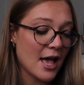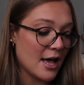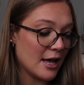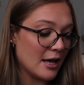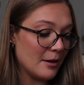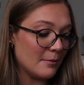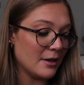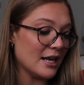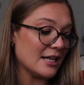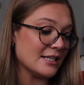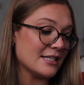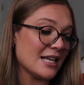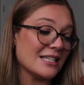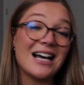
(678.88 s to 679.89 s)
It
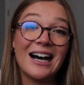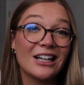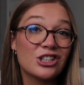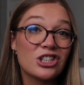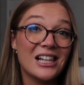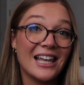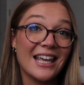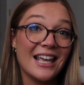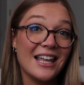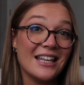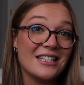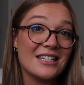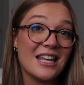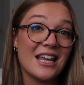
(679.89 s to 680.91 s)
is
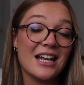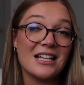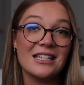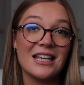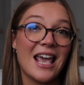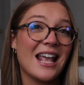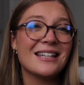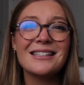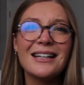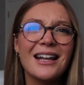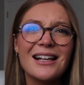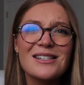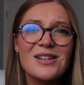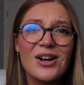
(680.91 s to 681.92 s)
Touchland. It is like hand
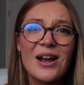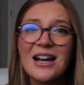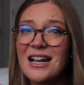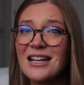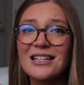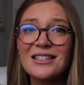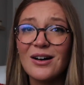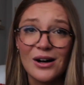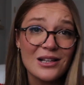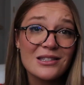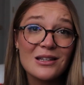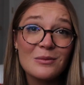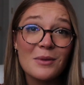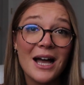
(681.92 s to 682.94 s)
sanitizer, and it is
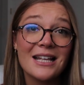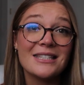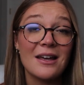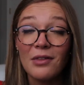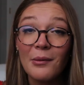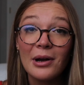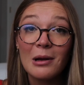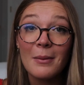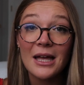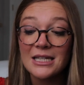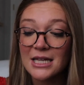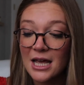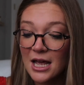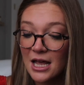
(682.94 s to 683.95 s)
awesome. I definitely
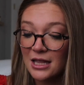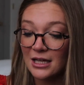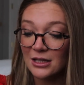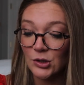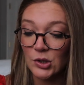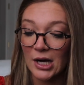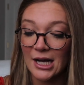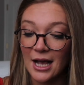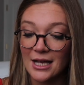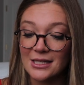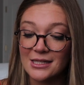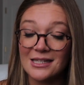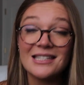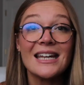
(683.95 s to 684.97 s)
recommend that you
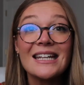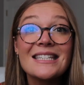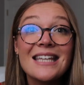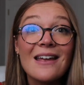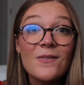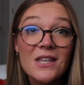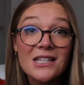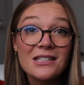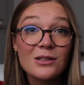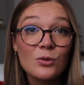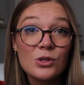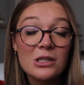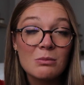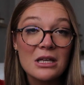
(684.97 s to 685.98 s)
guys stay safe this
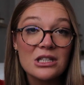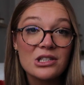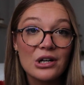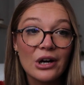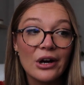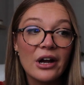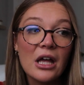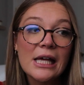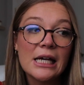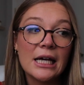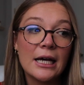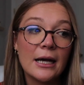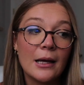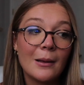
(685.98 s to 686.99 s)
school semester
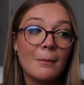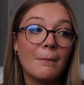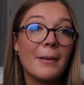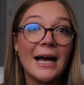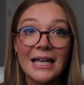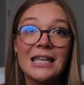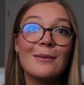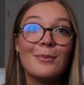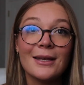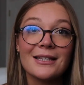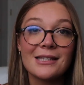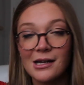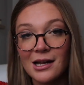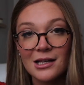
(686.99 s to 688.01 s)
by
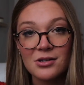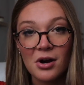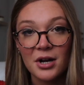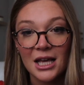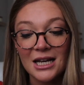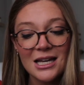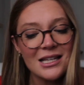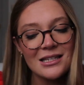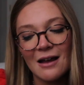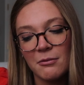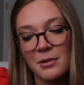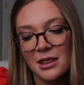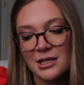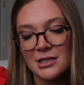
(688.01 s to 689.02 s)
keeping sanitizer on hand. It doesn't
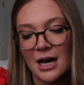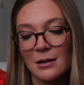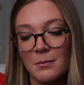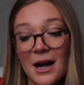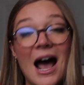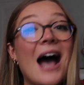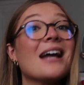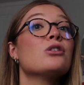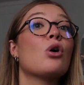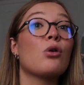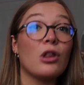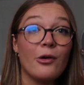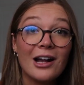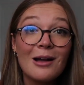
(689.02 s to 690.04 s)
have to be this kind, but I
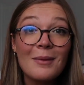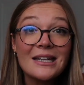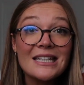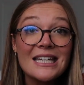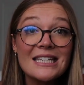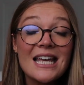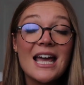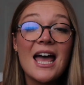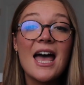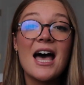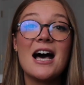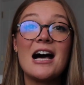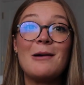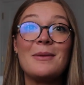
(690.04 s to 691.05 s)
totally recommend it.
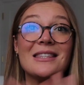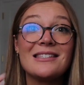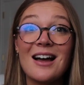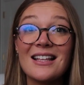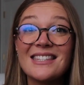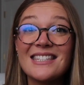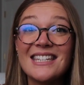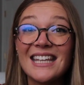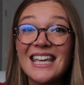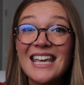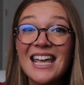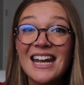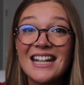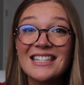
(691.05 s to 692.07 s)
It's not
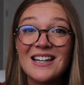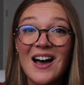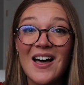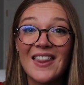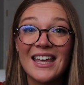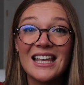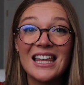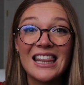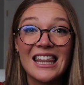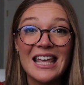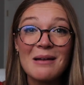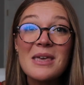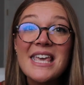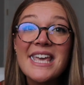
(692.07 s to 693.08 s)
sticky, and it's not like
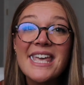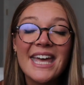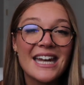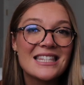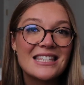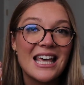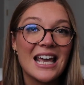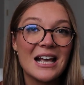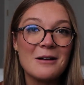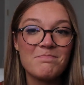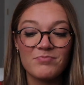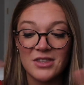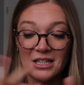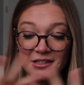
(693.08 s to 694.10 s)
clammy, and it's like,
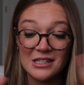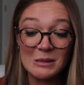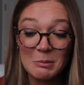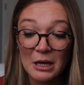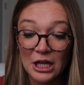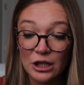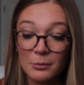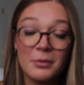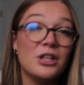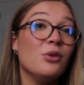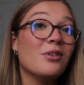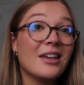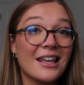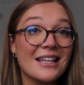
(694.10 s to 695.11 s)
doesn't smell, but
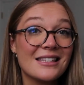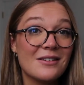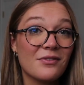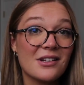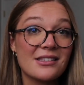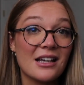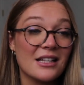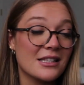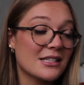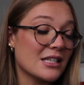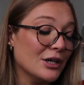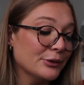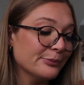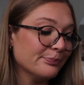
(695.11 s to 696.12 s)
you can get different scents,
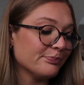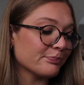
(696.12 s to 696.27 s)
so